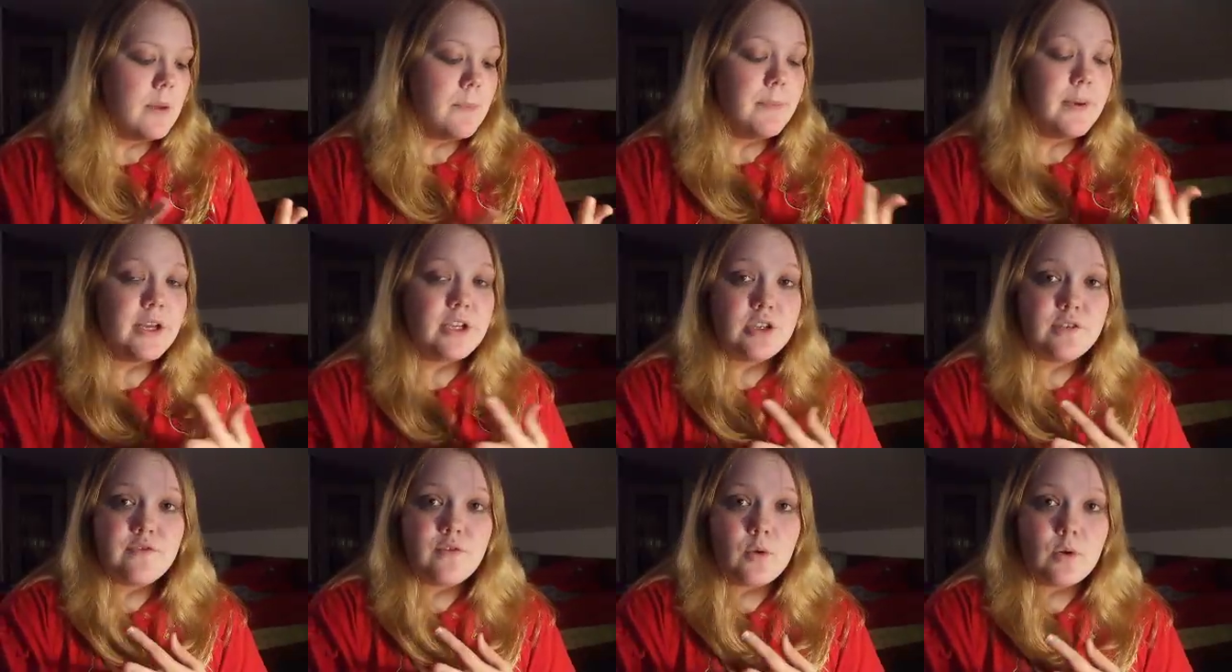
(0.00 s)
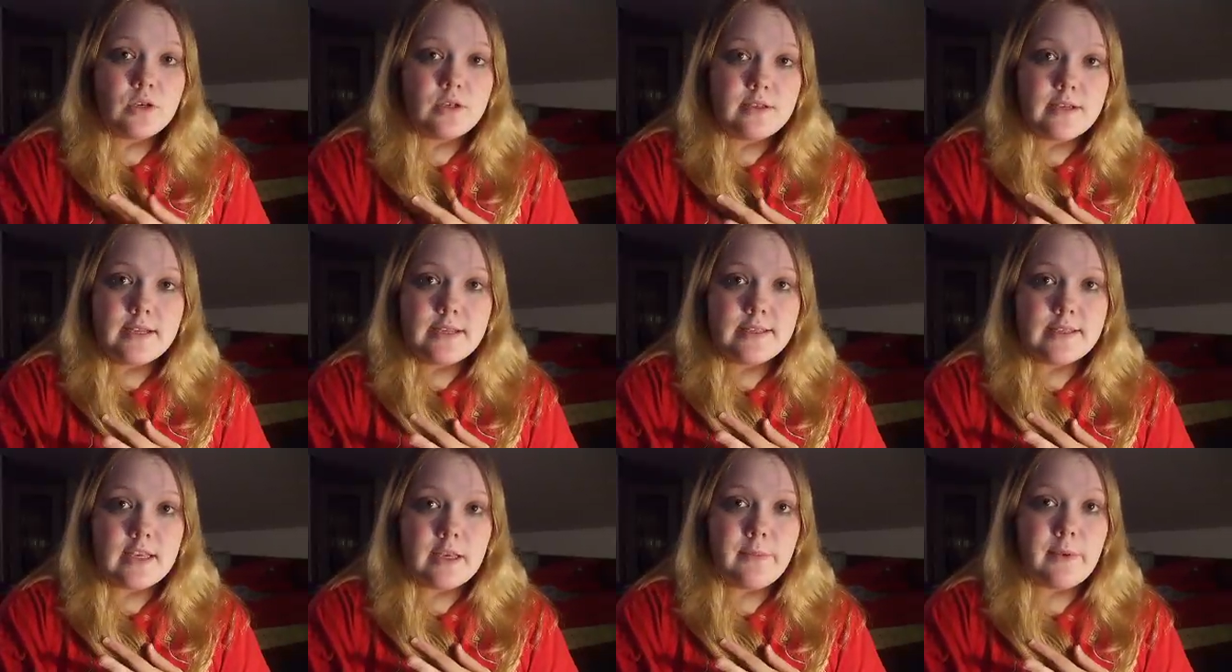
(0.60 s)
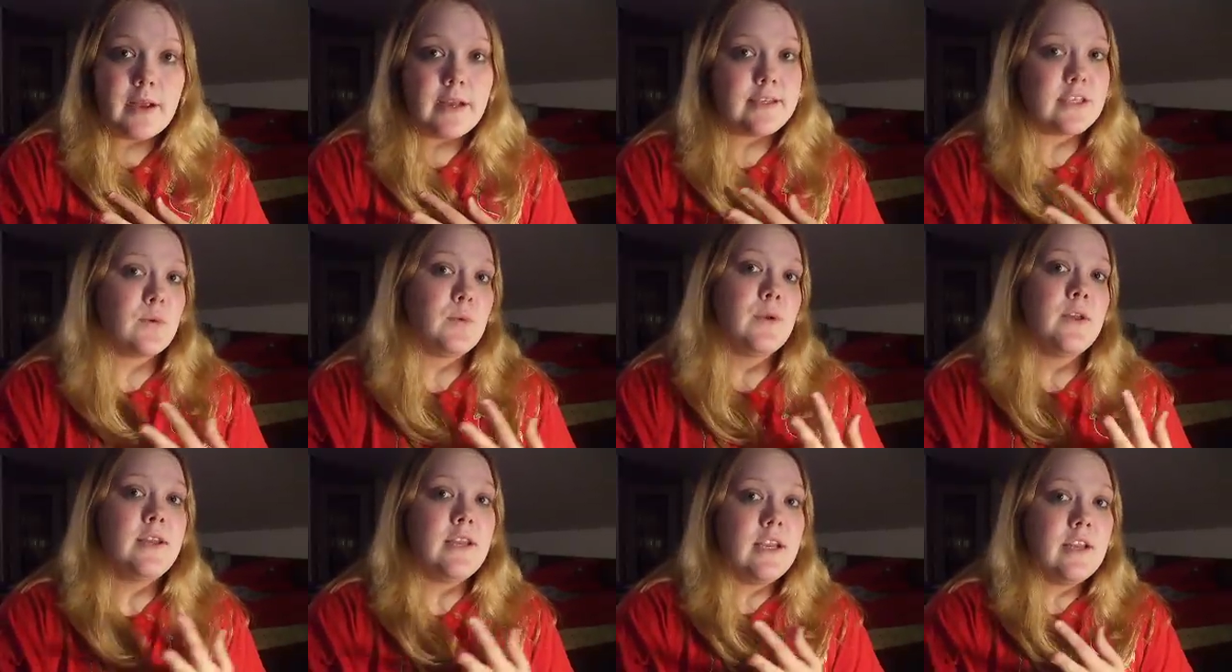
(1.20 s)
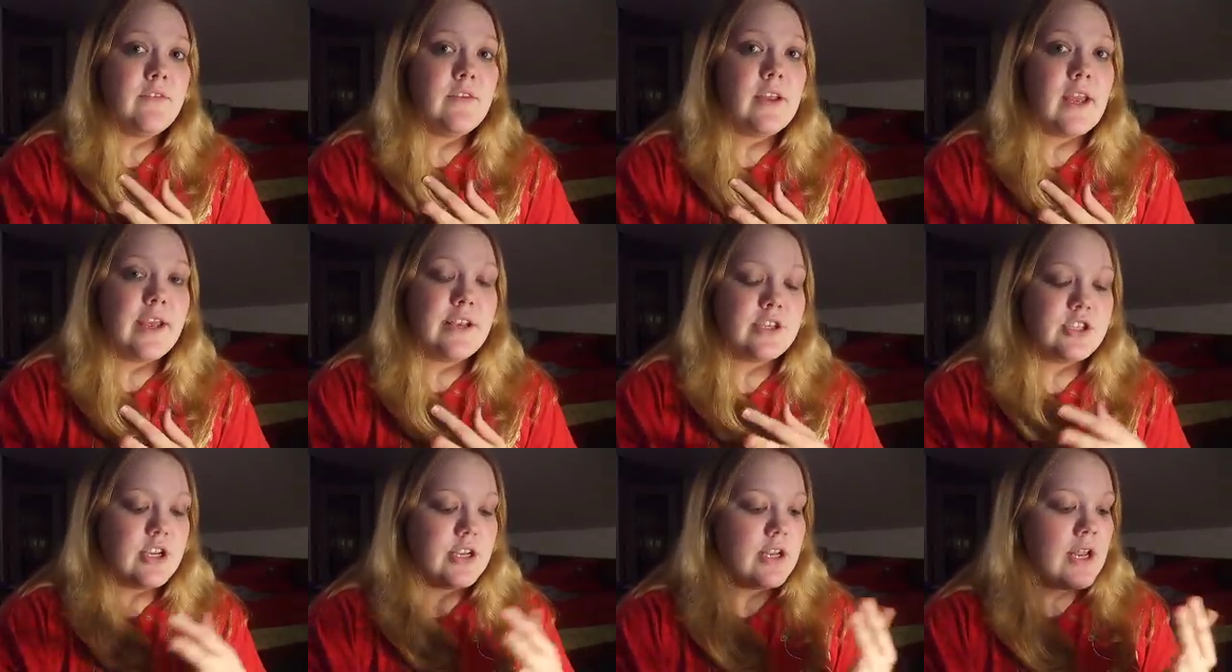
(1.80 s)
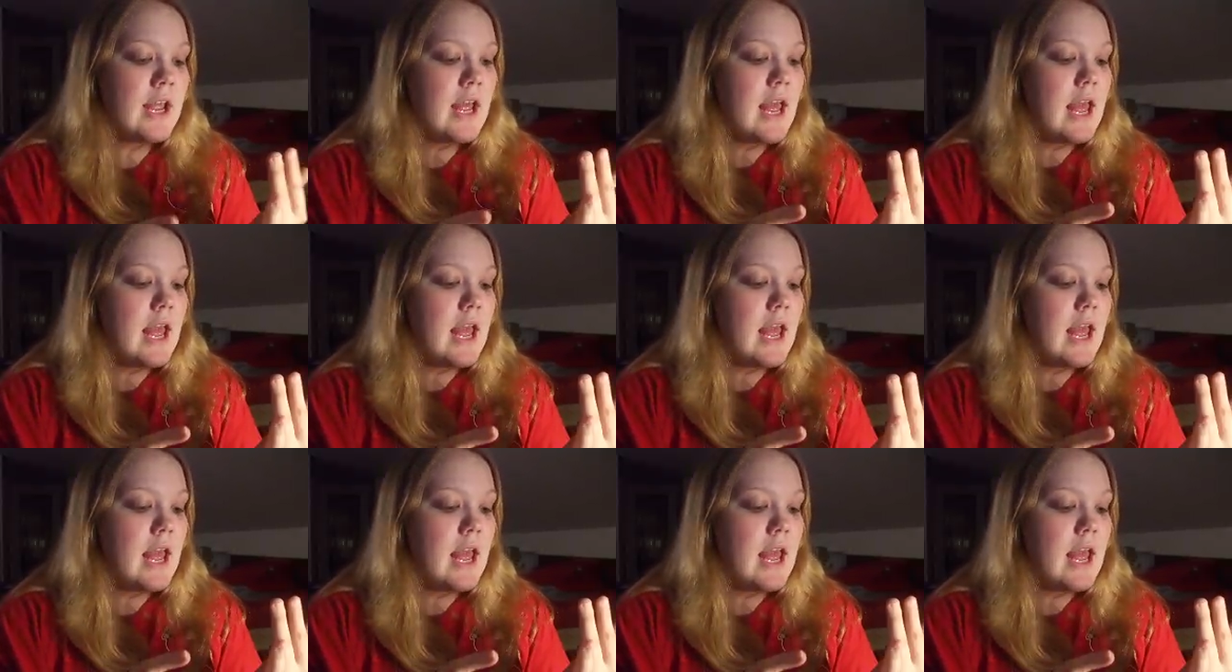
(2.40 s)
Pigeon Forge, Tennessee because I really need a vacation.